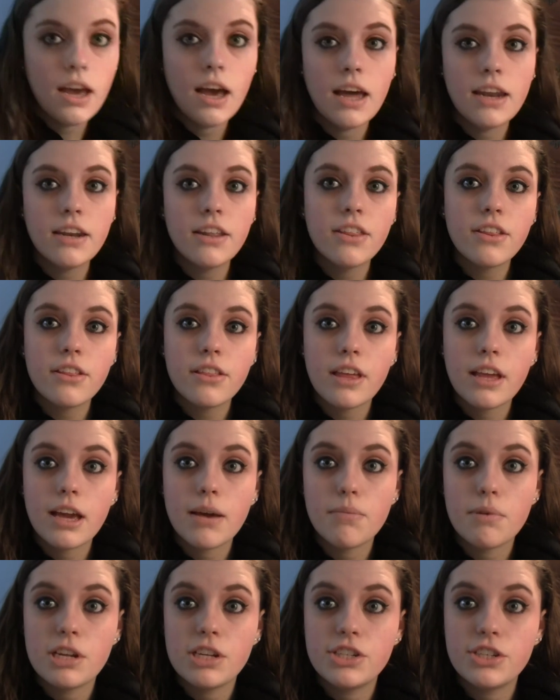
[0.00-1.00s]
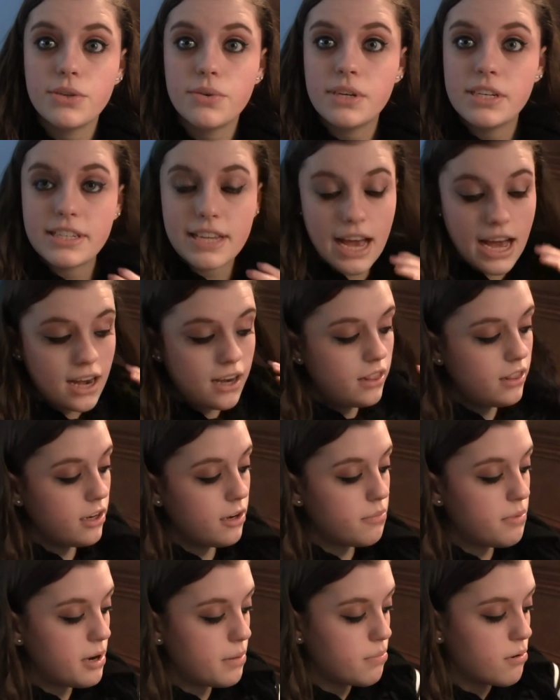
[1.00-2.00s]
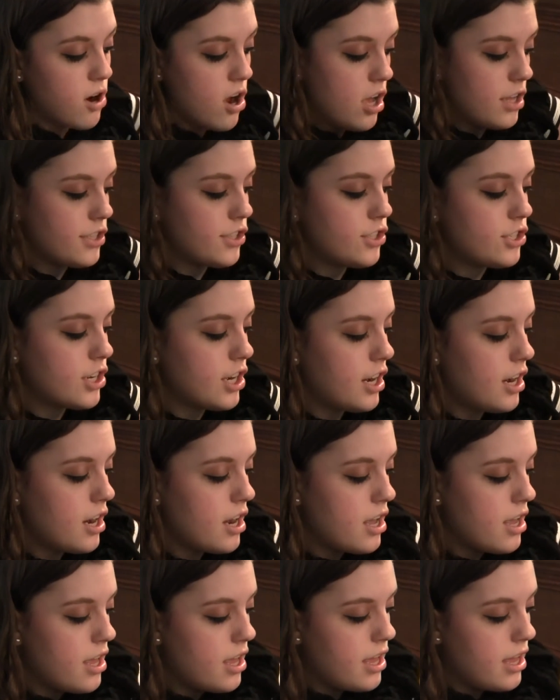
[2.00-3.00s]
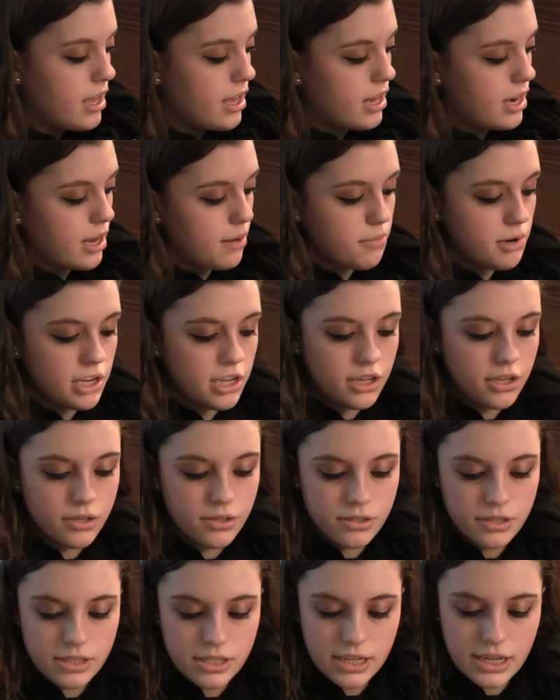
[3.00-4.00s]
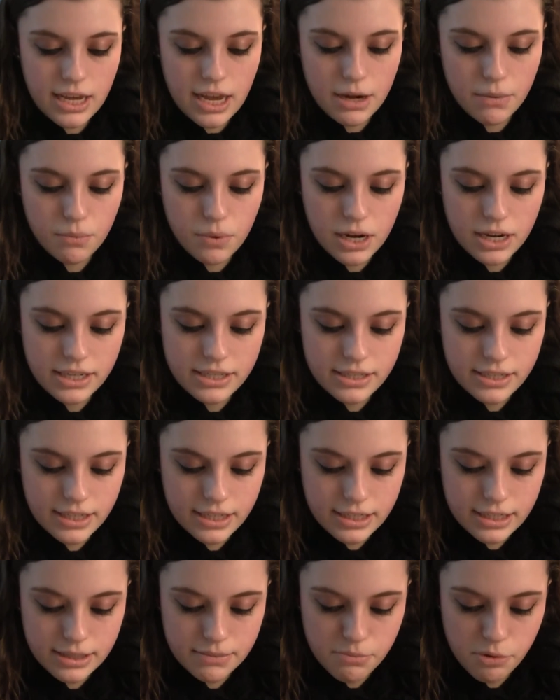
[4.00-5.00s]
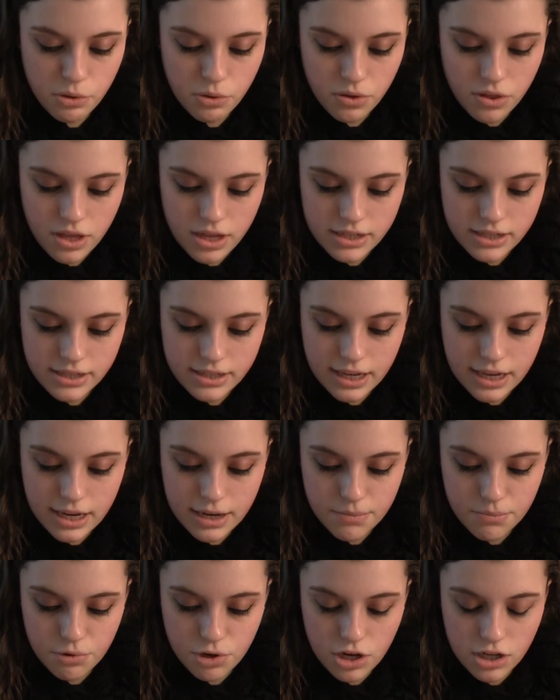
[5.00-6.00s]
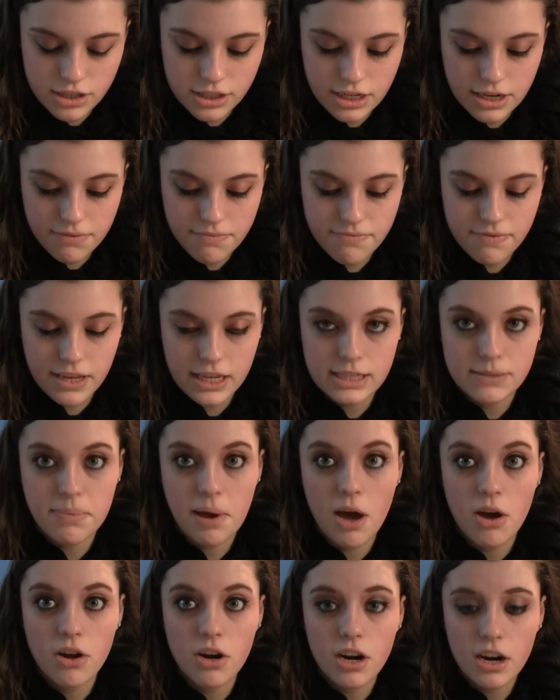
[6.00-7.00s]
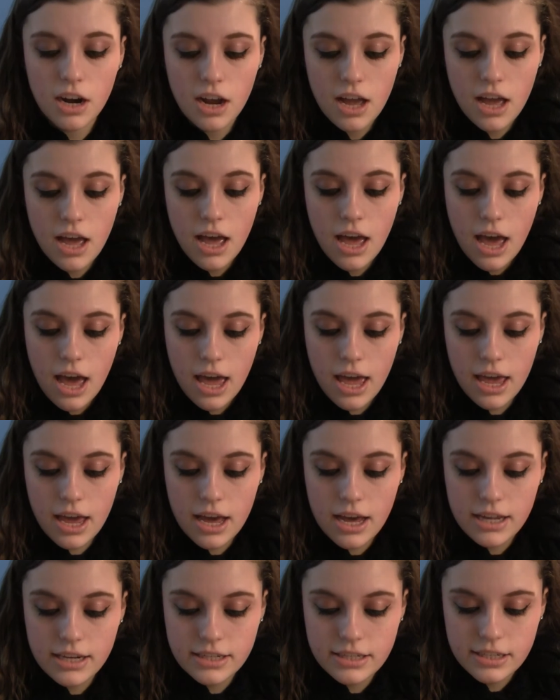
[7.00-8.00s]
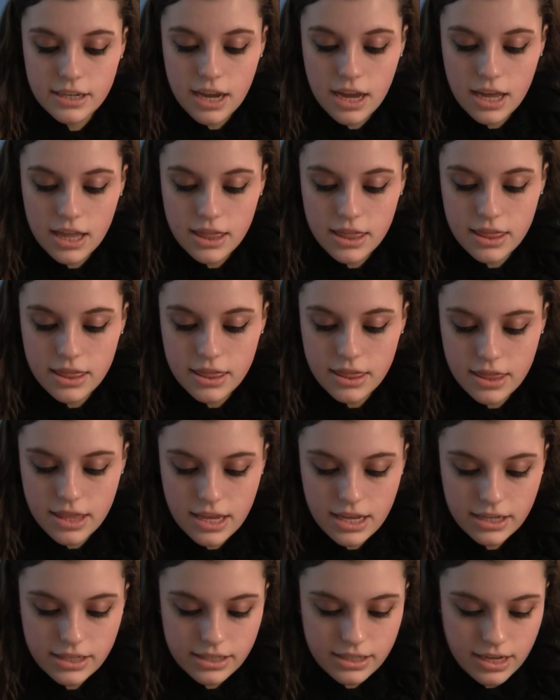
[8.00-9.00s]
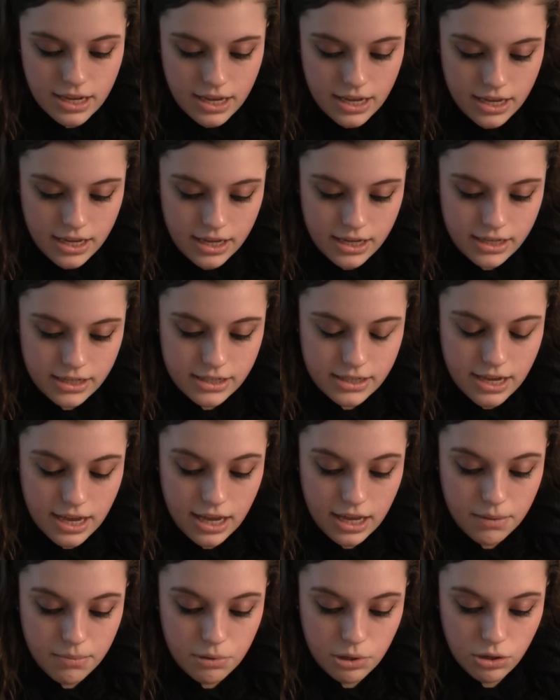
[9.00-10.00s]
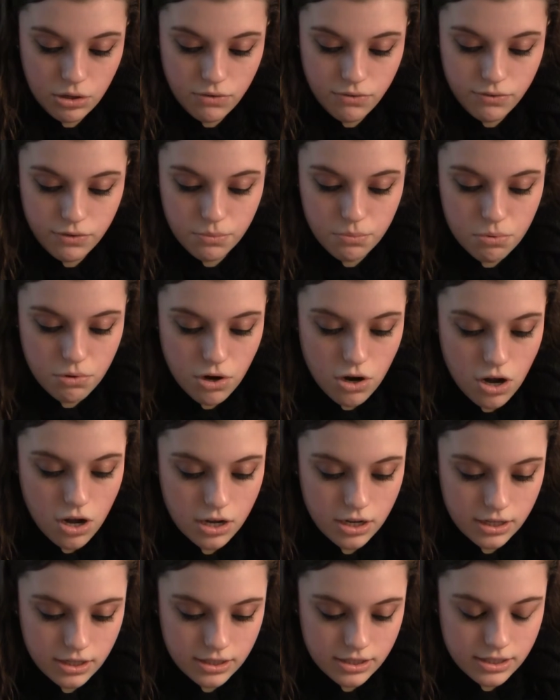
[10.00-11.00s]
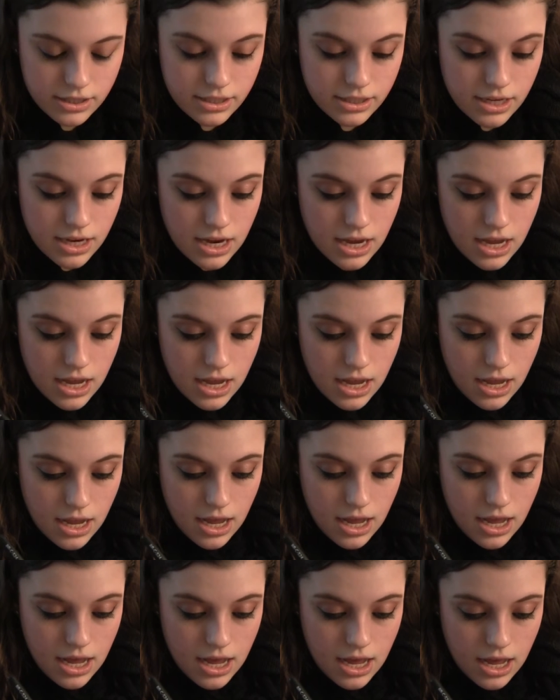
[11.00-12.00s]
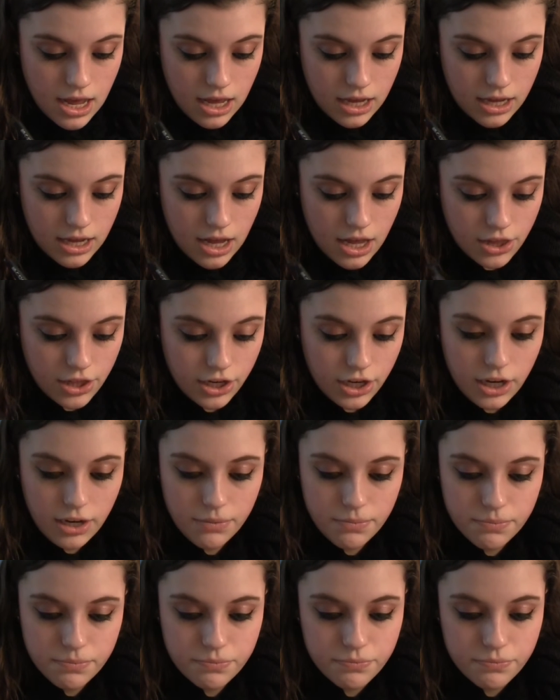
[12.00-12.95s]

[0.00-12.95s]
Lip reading: Another thing I'm going to do is add a little bit of bronzer, and I'm going to use the NYC Smooth Skin Bronzing Face Powder, and this is a beautiful bronze color.